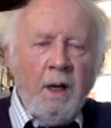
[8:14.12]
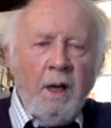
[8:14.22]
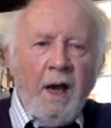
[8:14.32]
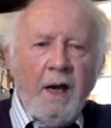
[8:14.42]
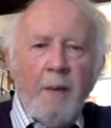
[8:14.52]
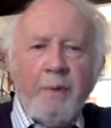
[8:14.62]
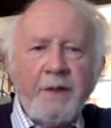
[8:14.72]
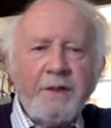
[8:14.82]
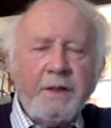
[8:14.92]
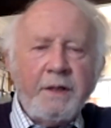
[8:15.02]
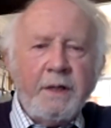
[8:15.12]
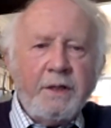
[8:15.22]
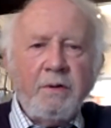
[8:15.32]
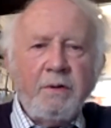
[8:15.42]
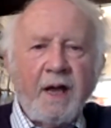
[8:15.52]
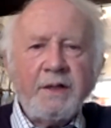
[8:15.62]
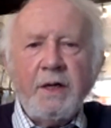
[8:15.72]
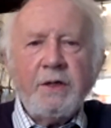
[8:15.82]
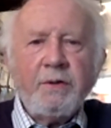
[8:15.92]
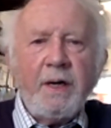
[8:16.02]
And at present in
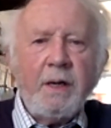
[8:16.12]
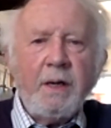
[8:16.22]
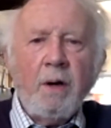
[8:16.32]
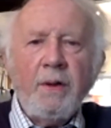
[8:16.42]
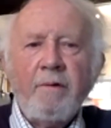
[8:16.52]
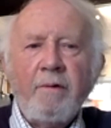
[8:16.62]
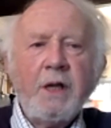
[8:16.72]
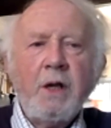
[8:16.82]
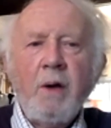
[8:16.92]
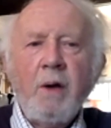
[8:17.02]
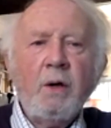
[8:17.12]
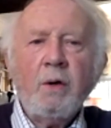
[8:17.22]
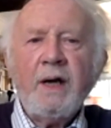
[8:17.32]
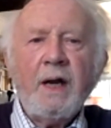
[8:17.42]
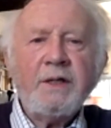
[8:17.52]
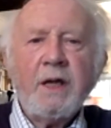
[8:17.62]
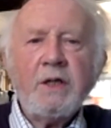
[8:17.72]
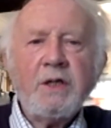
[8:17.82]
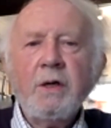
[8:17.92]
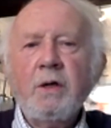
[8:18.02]
2021, there is a UN
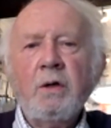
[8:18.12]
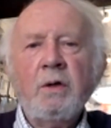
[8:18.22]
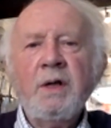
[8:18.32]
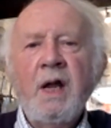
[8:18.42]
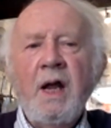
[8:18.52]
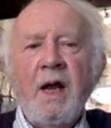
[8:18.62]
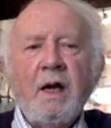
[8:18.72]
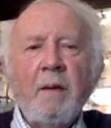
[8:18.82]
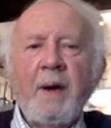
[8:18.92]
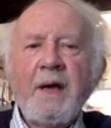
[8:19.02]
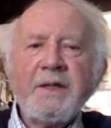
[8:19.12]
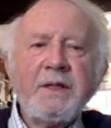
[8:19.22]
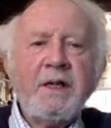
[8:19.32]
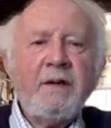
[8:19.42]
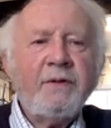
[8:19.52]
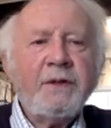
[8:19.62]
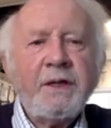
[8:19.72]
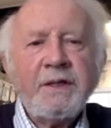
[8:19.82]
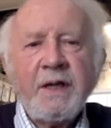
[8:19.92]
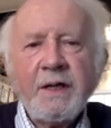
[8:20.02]
organization called Capacity for
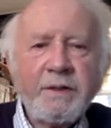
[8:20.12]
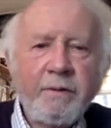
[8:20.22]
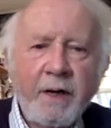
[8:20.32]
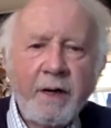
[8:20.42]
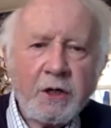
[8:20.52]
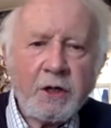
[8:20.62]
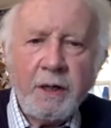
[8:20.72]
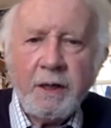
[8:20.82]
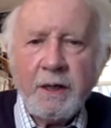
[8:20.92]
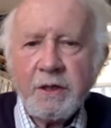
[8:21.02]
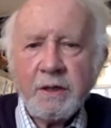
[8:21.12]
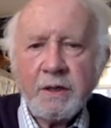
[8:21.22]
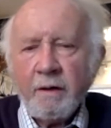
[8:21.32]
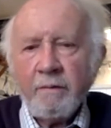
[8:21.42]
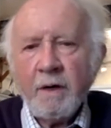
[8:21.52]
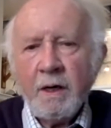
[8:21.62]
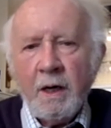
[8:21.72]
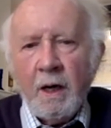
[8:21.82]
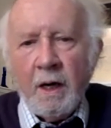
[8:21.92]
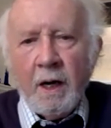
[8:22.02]
Disaster Reduction Initiative,
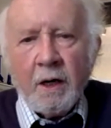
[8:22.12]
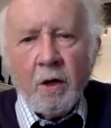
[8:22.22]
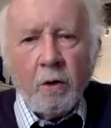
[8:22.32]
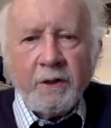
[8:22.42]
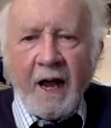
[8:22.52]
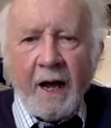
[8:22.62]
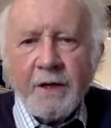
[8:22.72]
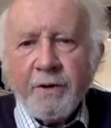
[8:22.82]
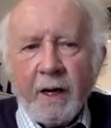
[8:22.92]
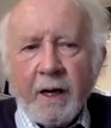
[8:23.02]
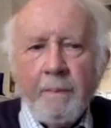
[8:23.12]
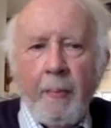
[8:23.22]
called CADRI,